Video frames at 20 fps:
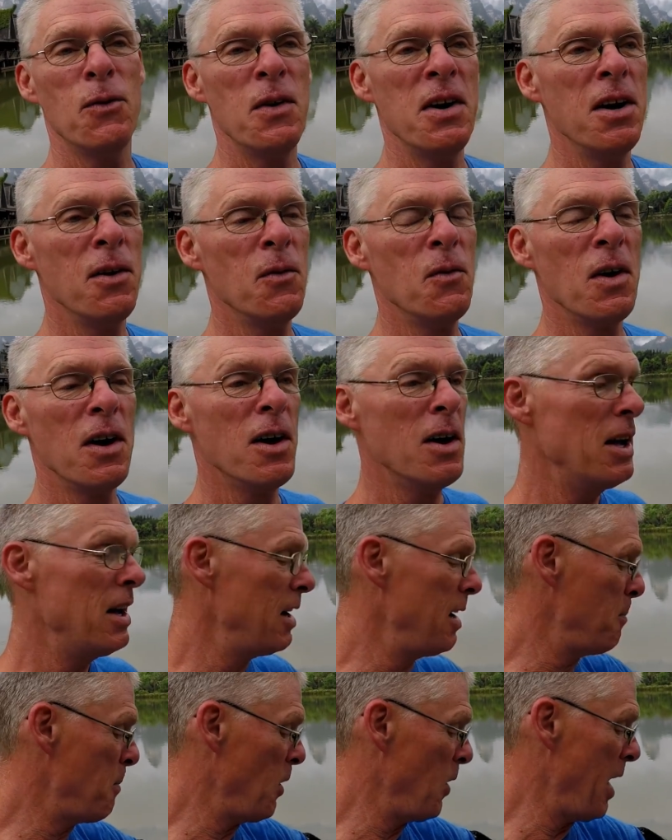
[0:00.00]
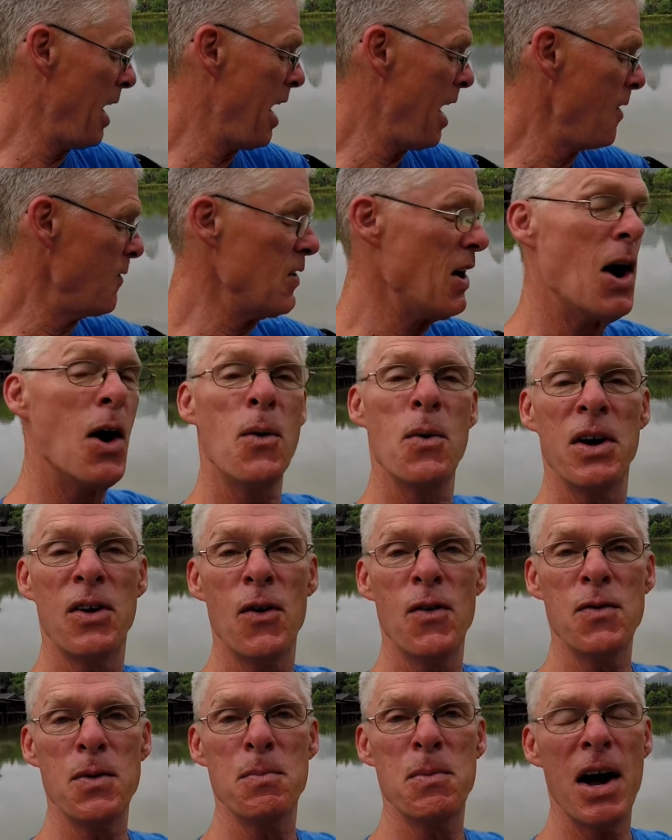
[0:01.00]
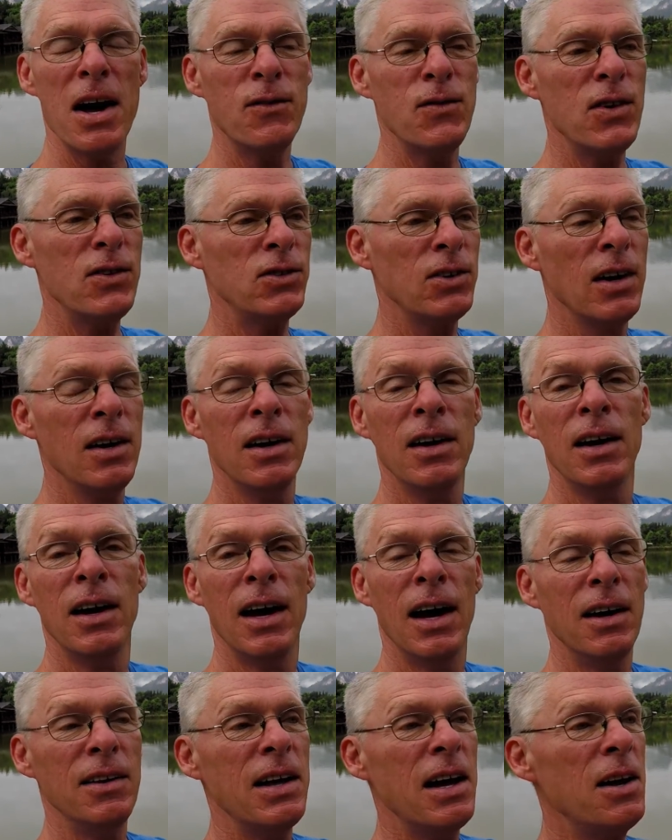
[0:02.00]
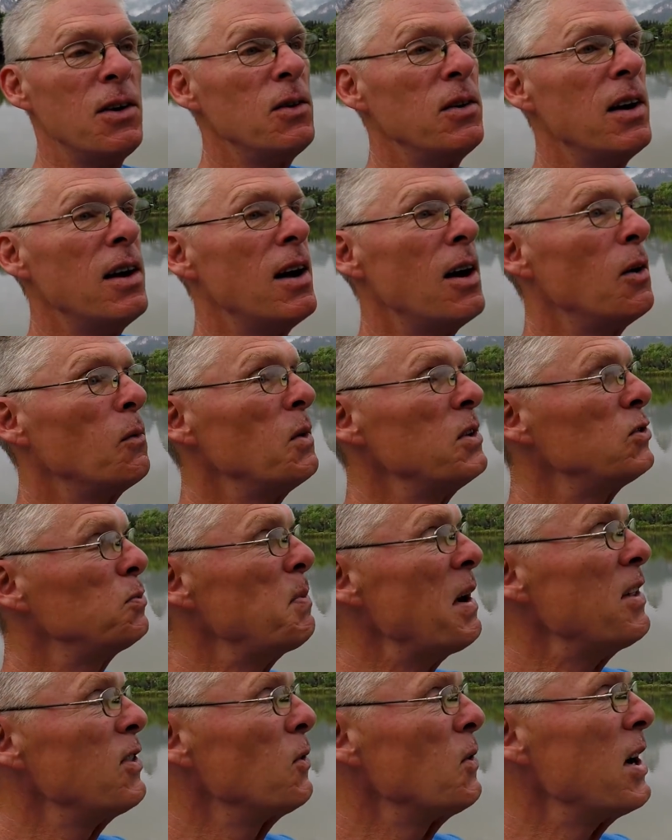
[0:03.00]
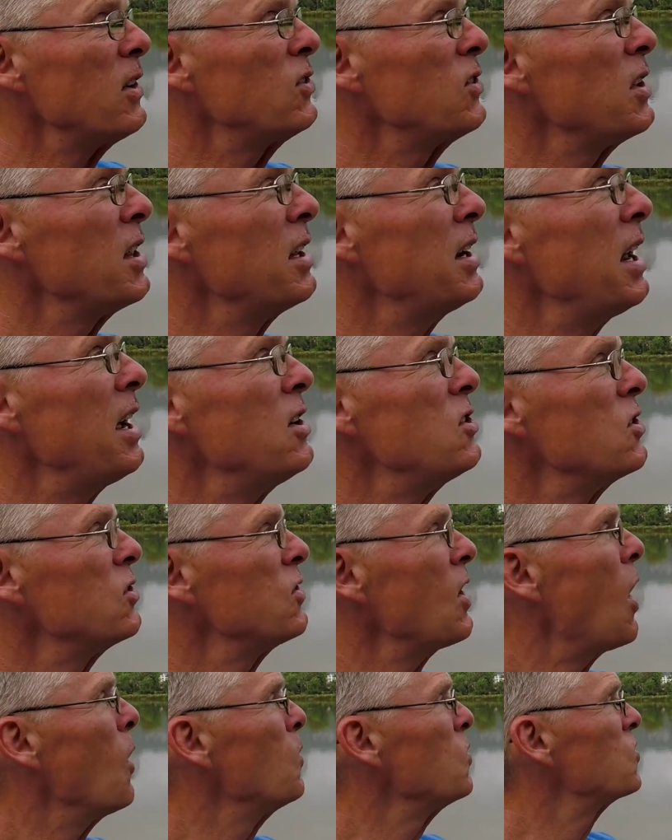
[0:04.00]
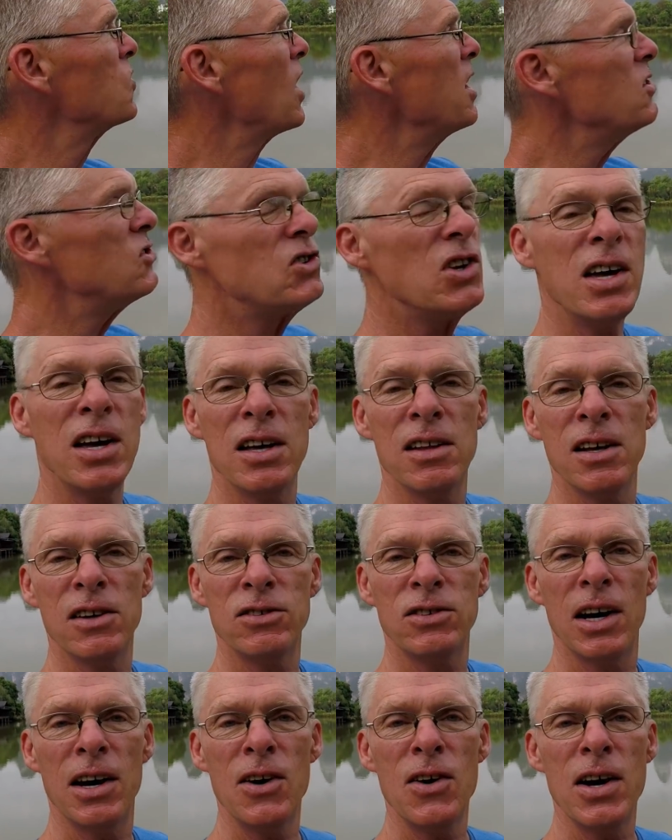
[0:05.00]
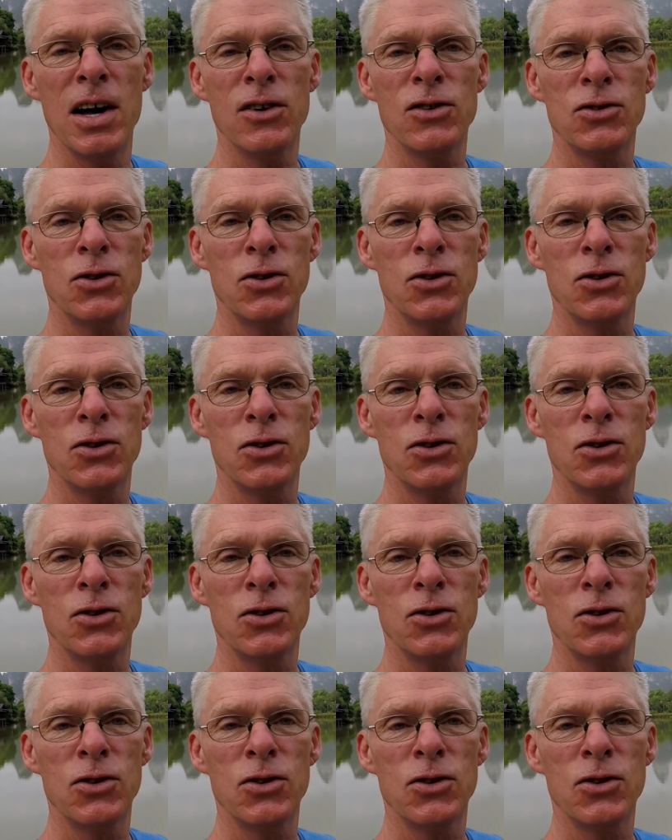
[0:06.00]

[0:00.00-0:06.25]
We're in about a half an hour, we go for breakfast, and then we spend the rest of the day just out sightseeing in this area.